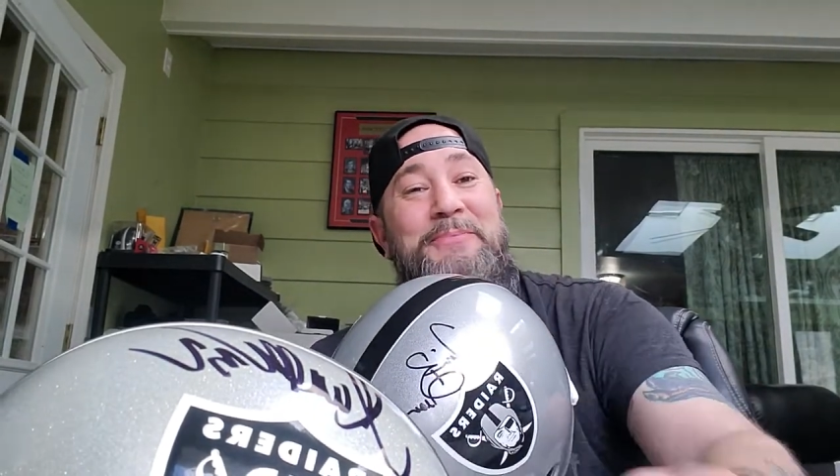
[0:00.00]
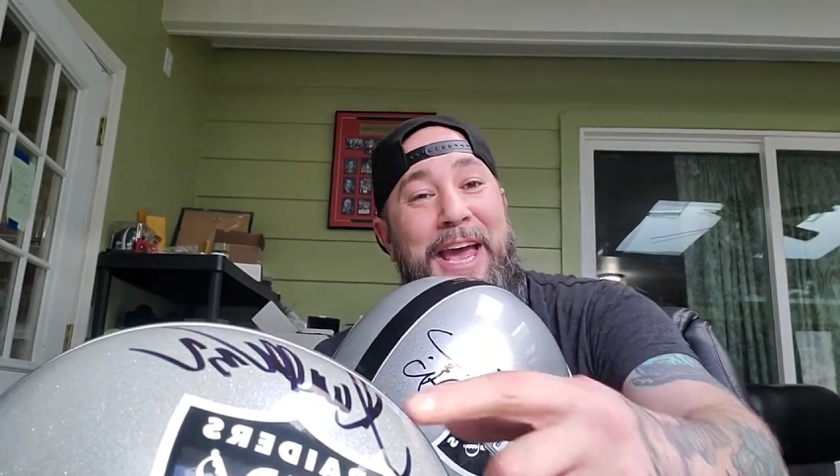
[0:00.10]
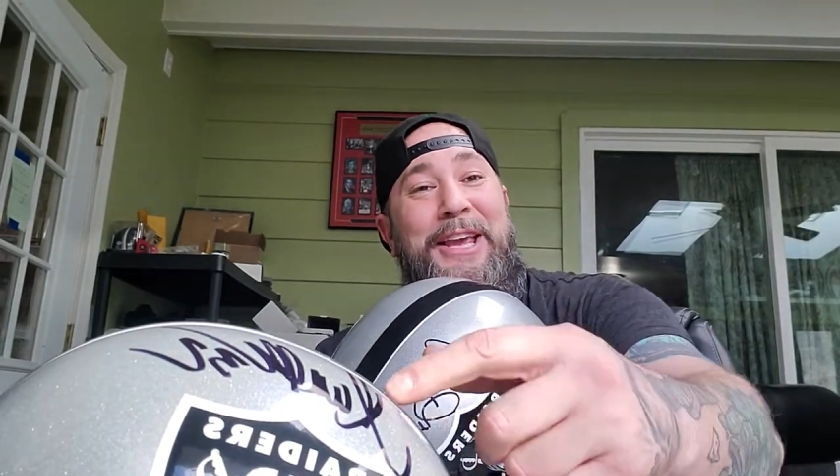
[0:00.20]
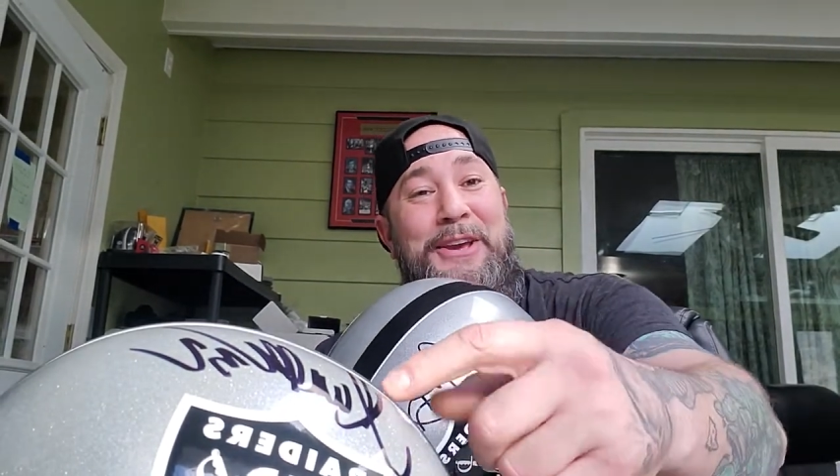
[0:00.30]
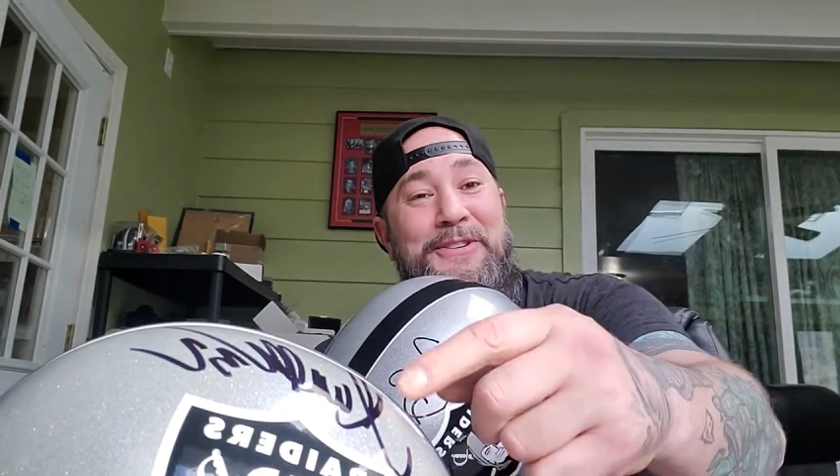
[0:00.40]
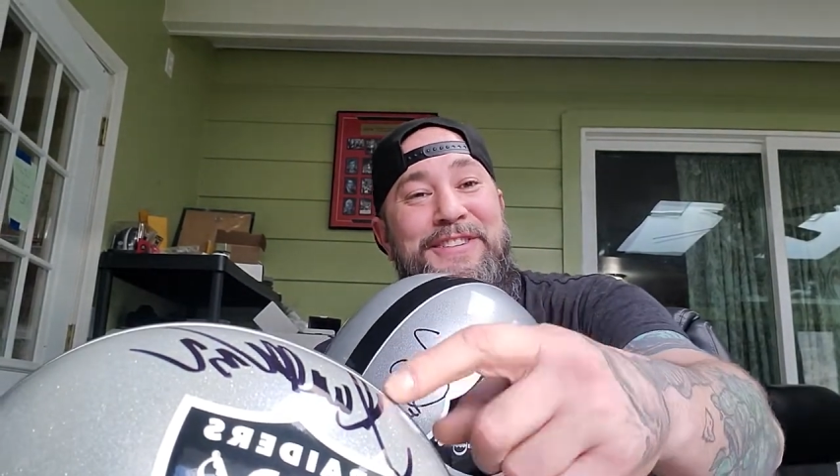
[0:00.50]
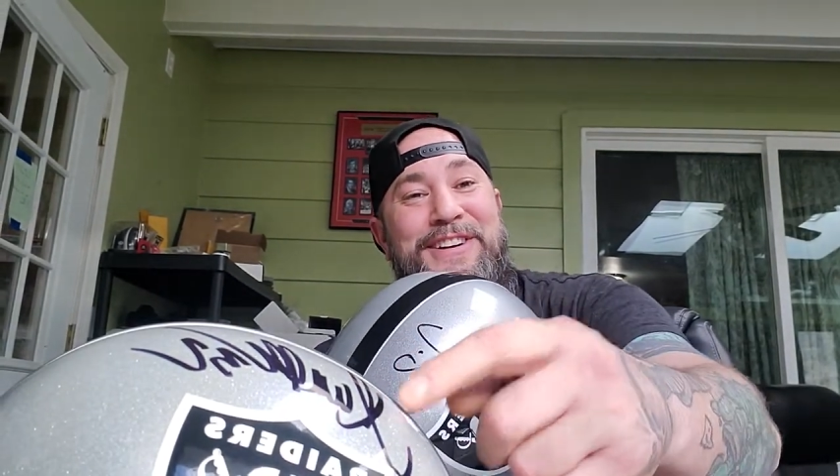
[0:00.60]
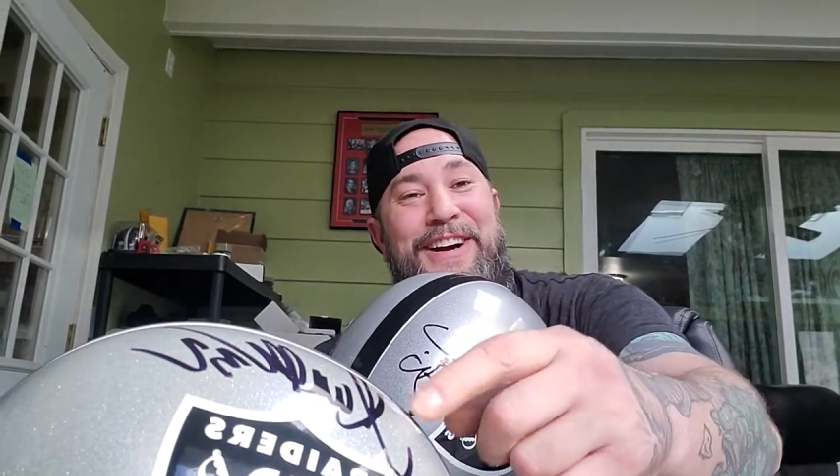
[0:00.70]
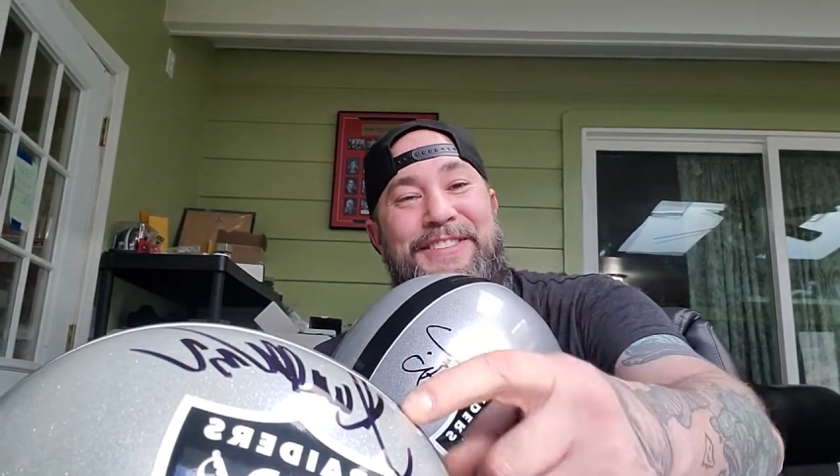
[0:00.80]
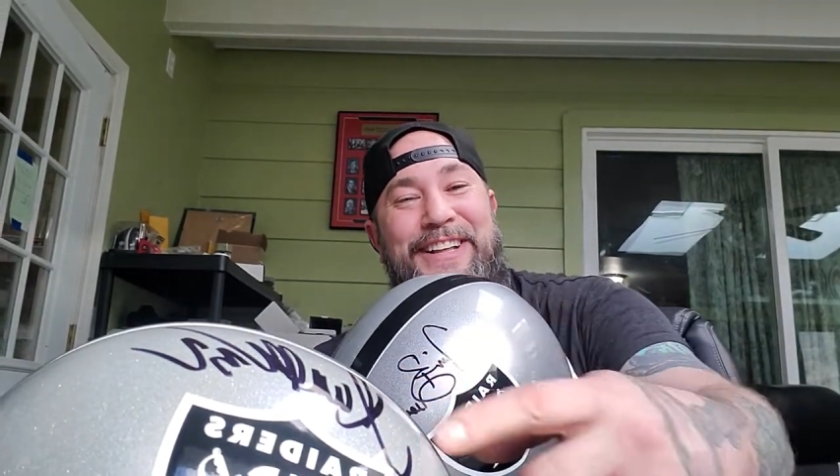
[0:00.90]
Thank you.
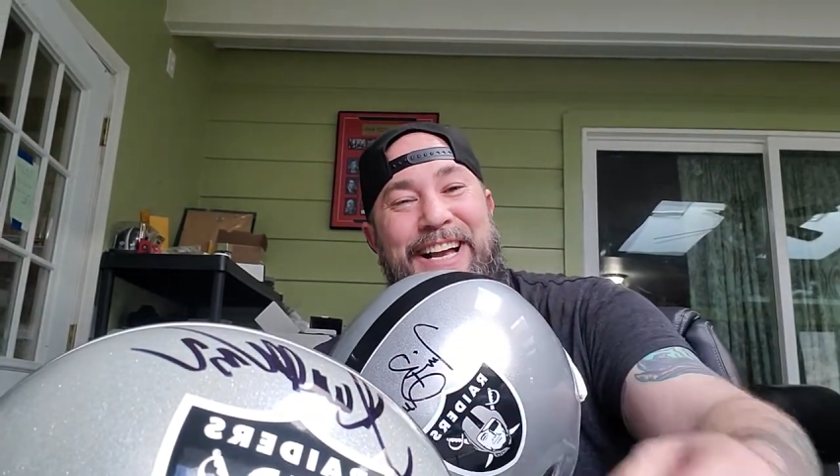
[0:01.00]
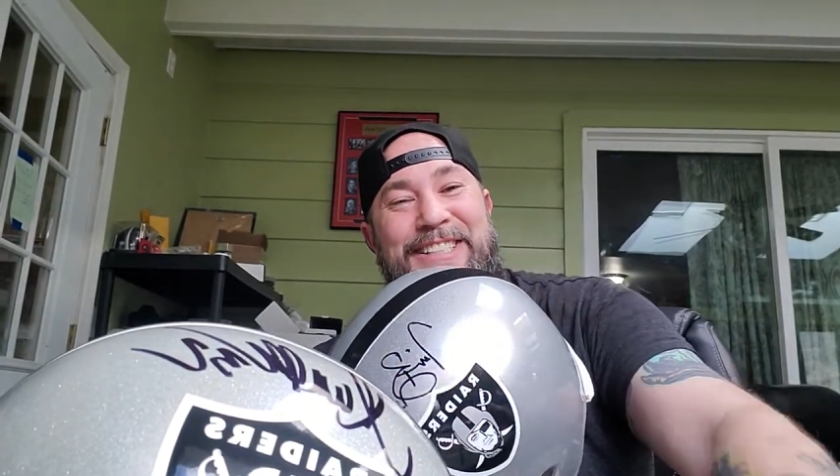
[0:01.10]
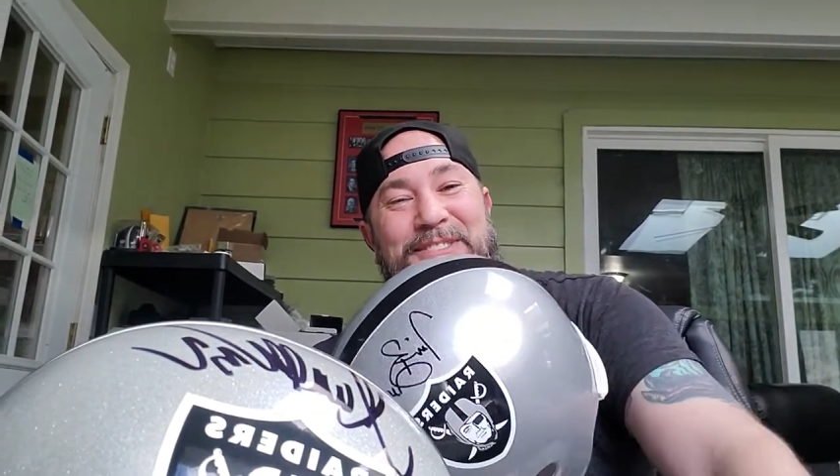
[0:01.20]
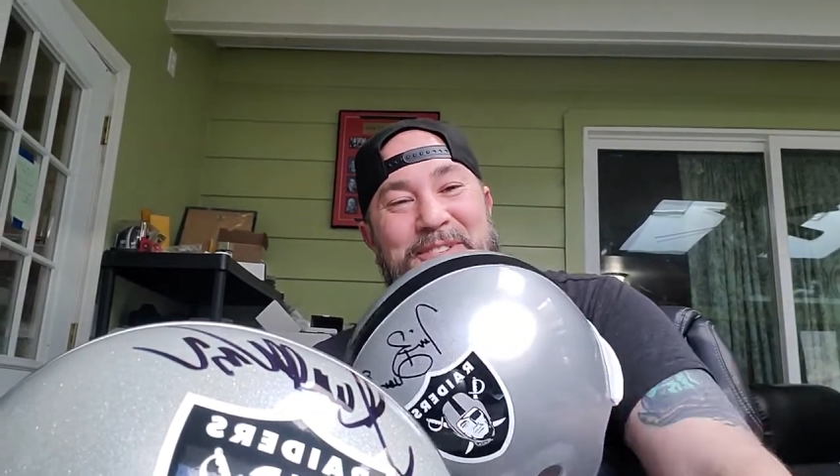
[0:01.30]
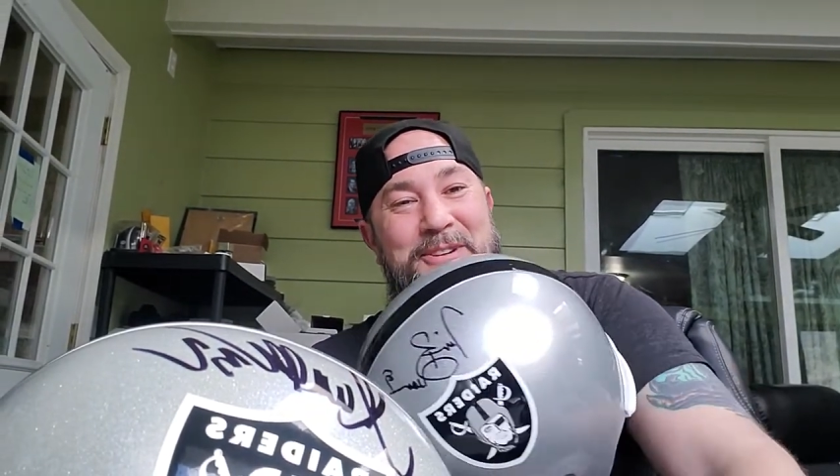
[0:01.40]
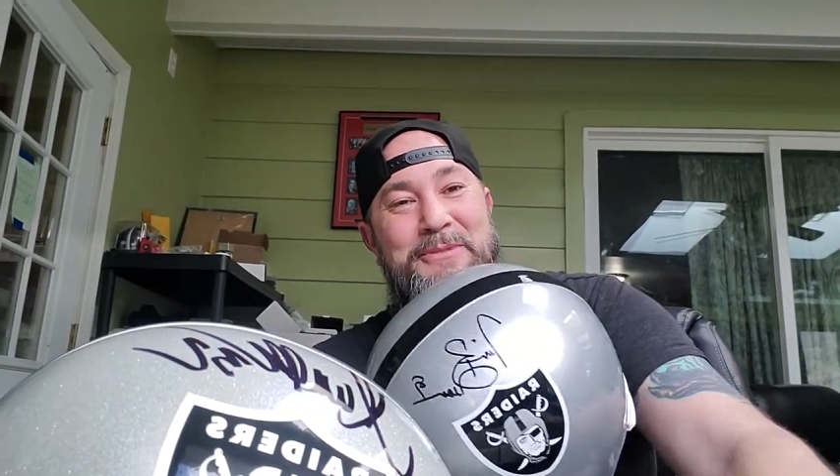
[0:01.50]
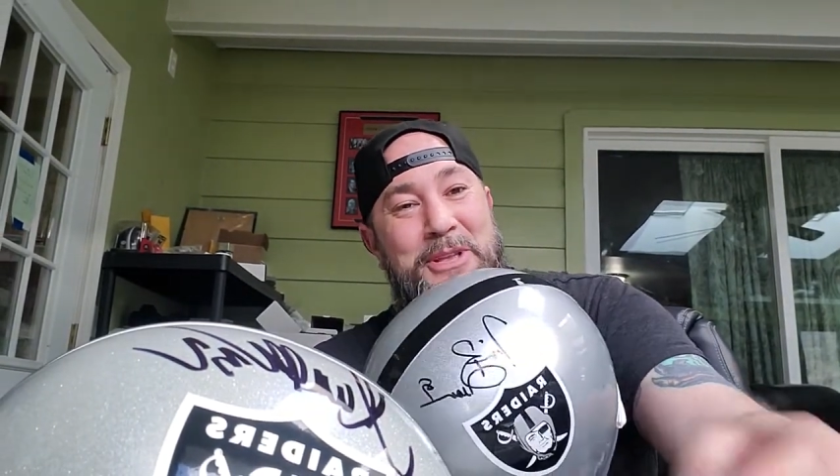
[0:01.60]
Whoever that's from,